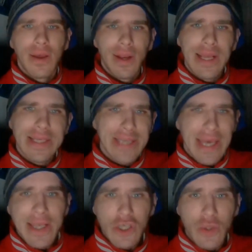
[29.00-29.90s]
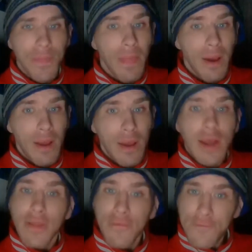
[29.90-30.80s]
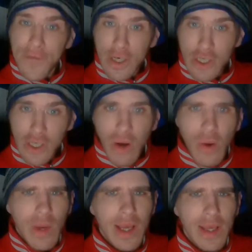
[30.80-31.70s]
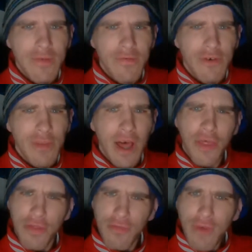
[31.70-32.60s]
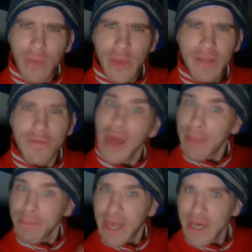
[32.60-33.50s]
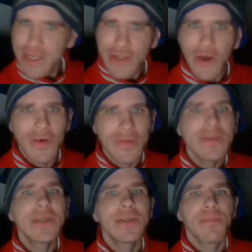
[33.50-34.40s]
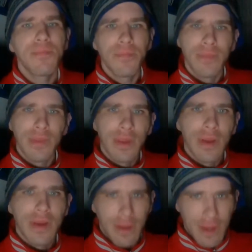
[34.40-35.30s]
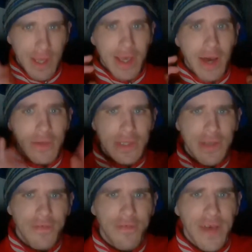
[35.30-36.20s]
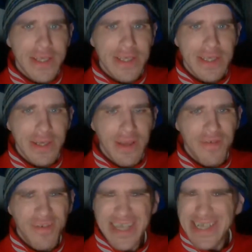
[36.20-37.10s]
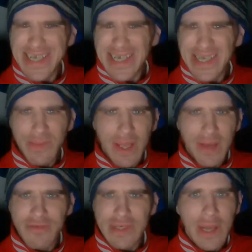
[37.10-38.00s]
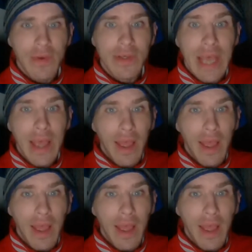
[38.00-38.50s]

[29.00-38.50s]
Let's get into it. The first goal came from a throw-in for MK Dons. It goes to Fadine, whatever his name was.